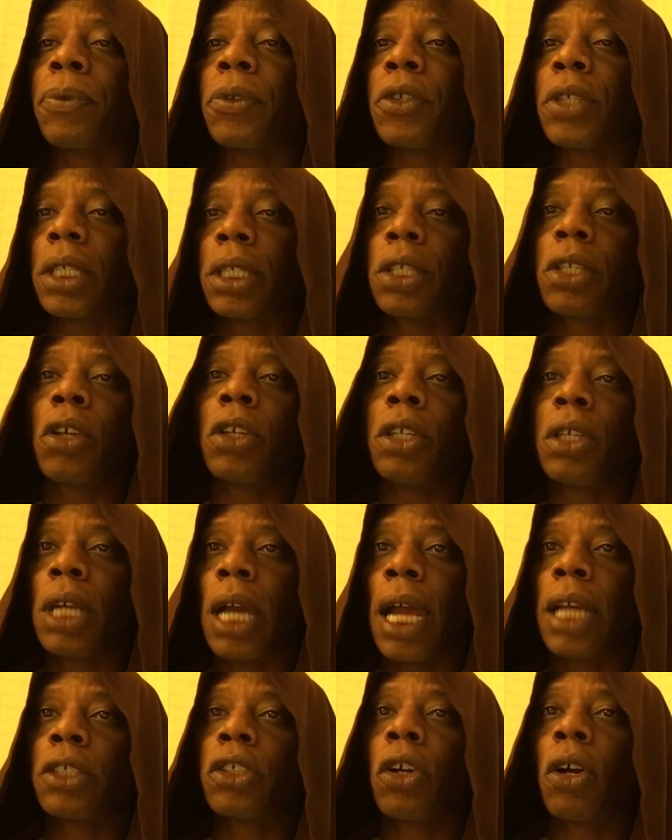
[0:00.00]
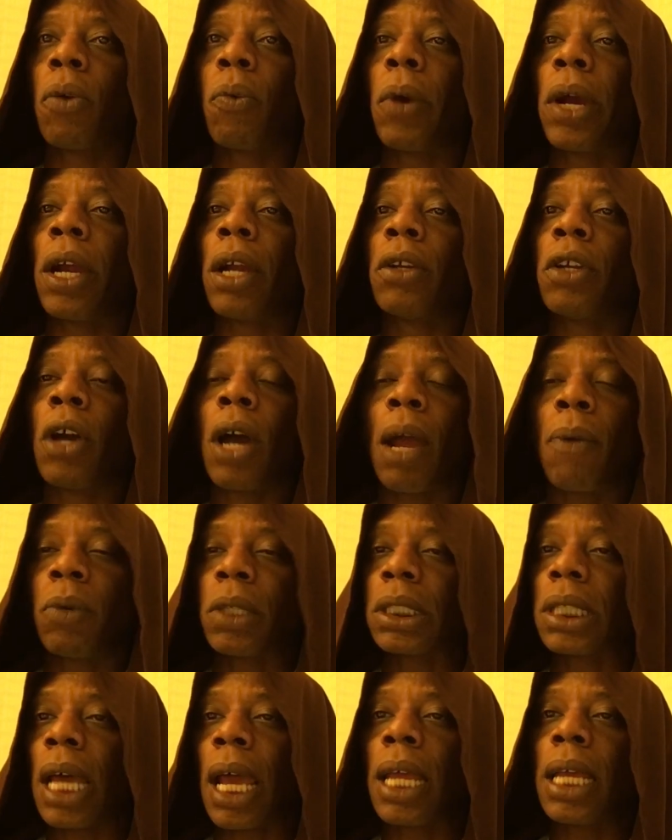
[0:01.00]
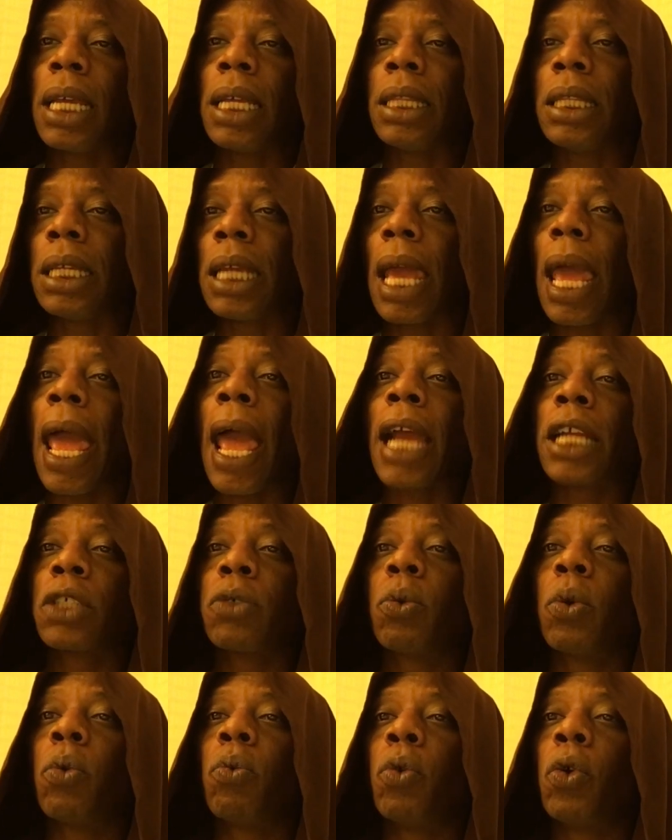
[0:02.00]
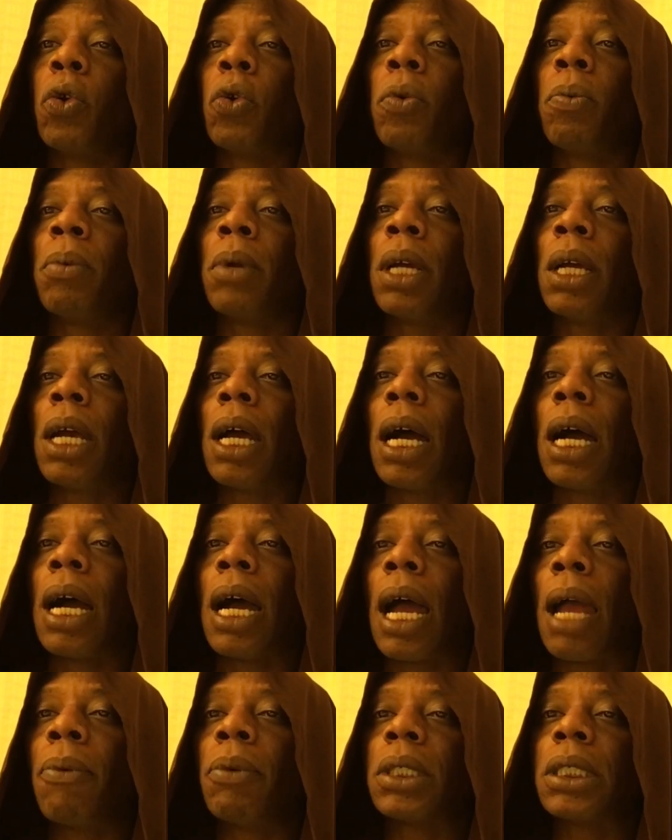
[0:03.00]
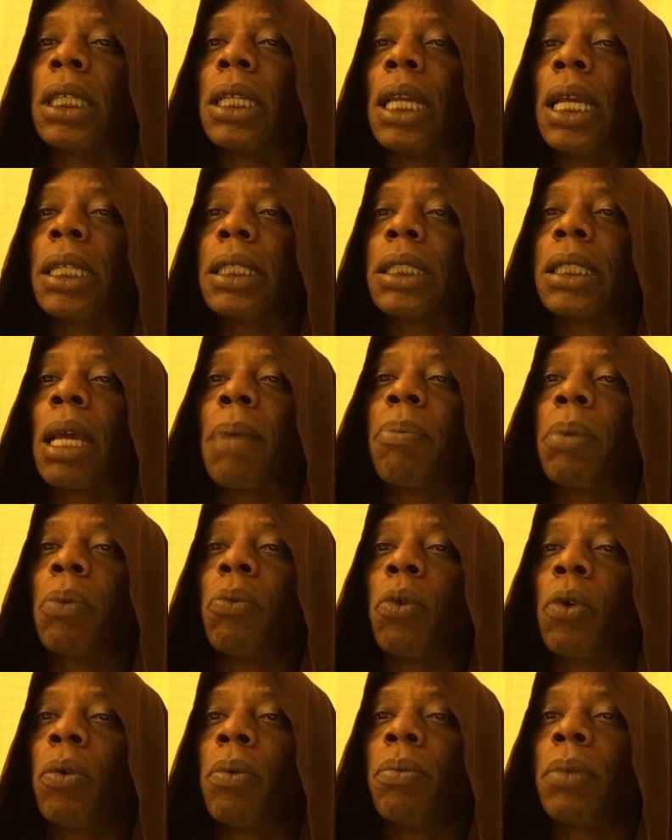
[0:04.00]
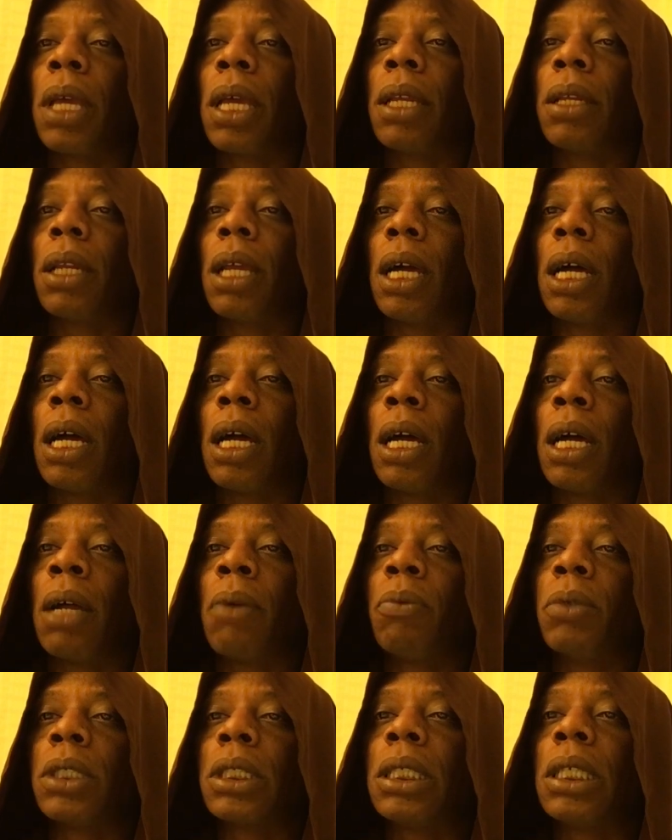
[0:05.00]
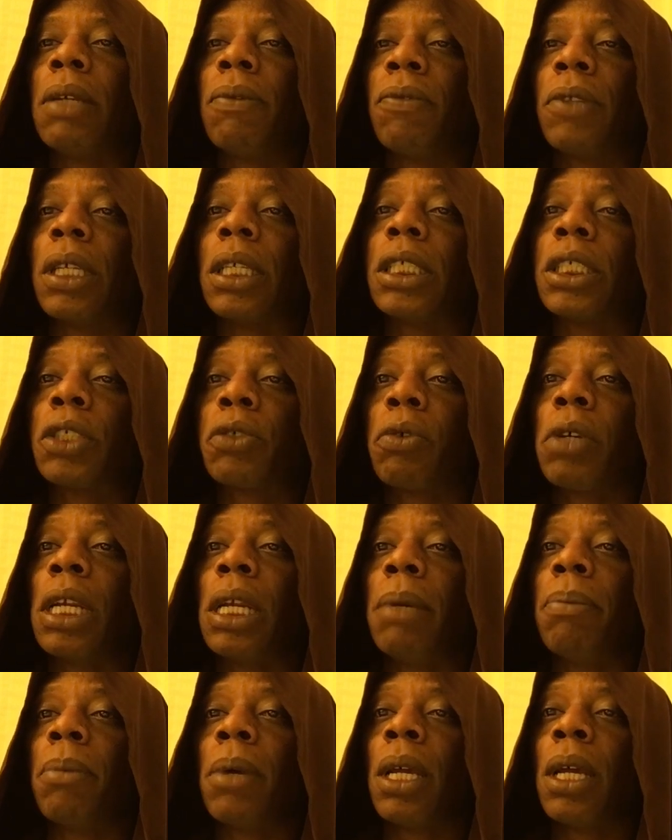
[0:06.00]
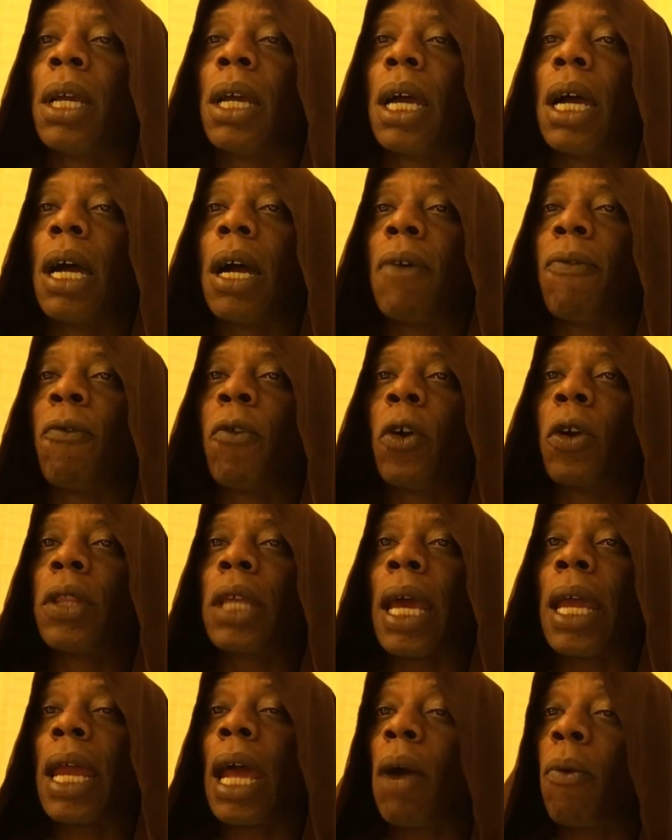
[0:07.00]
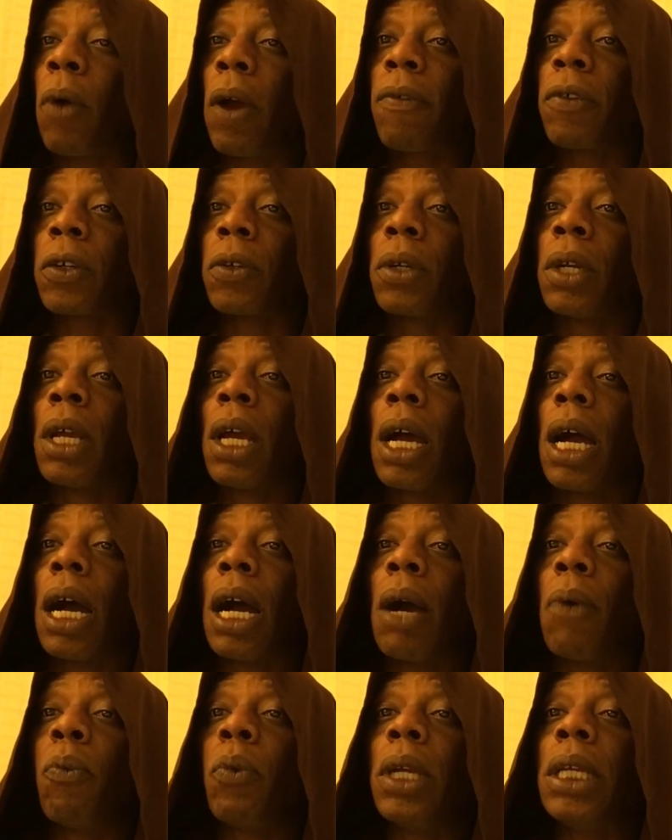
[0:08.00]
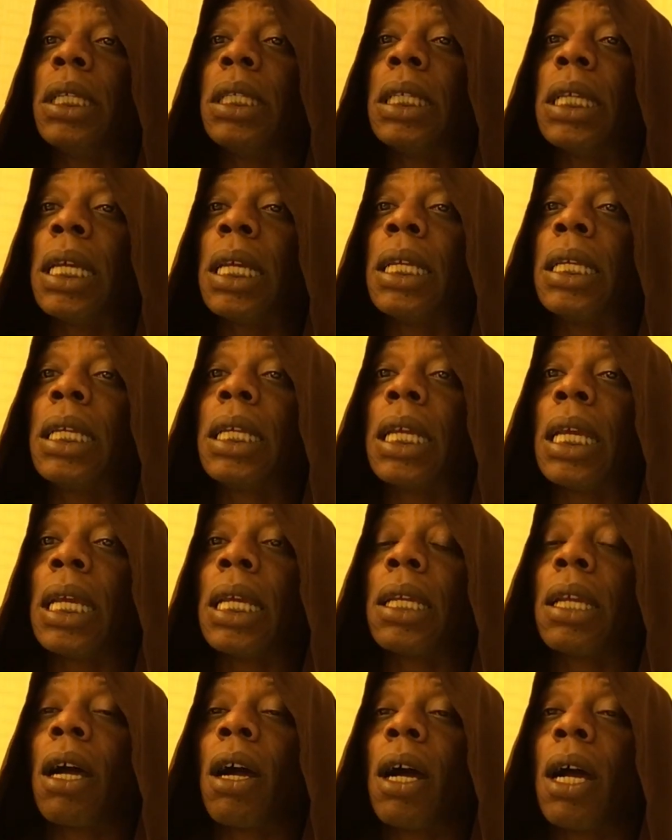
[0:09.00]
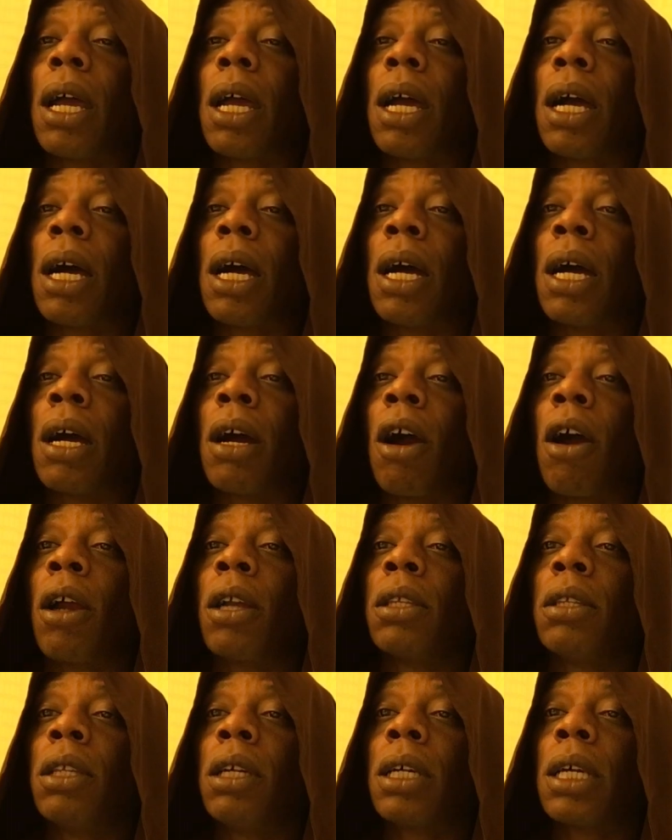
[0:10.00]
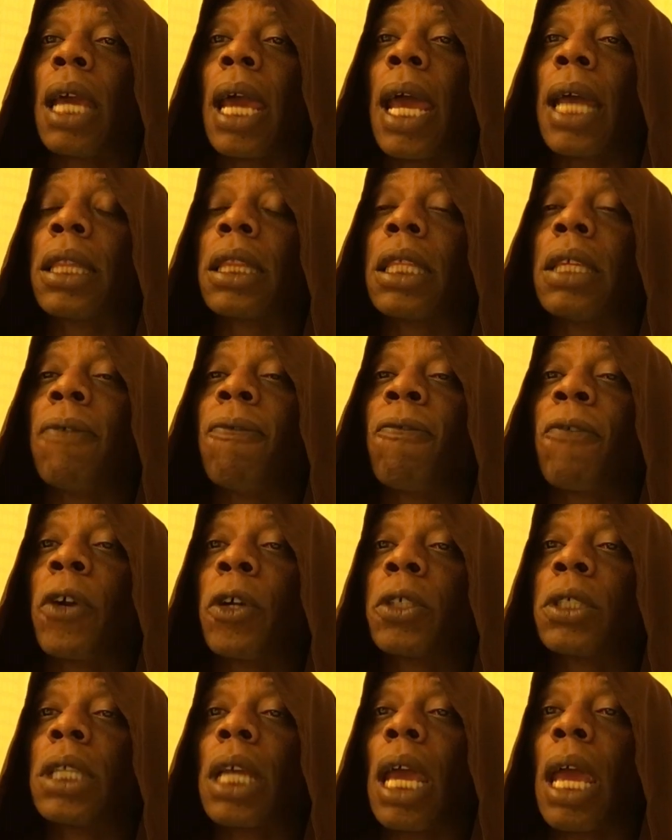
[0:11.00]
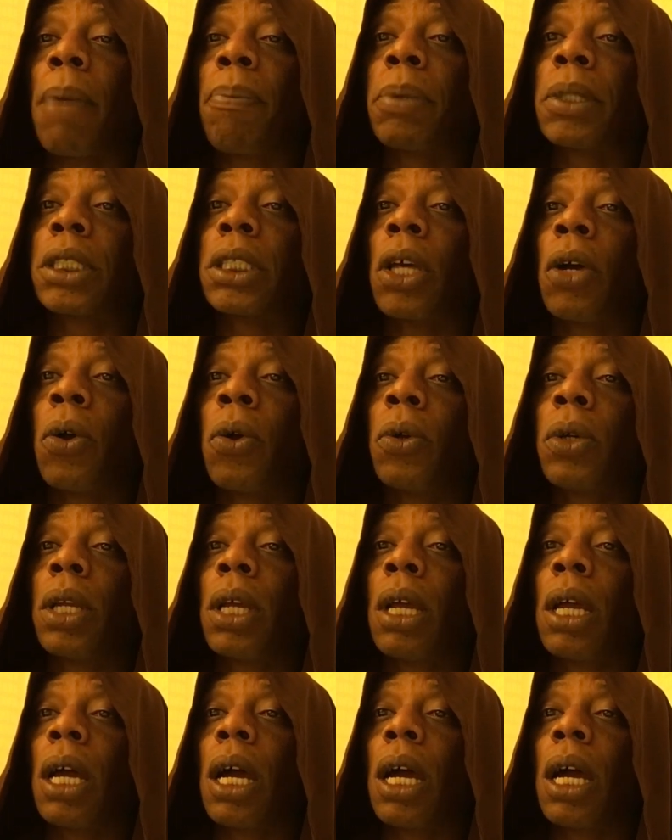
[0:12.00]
Just so you guys are aware, no, I was not in the actual room. I was in a separate room that received the stream for that. However, we did get our look at the first episode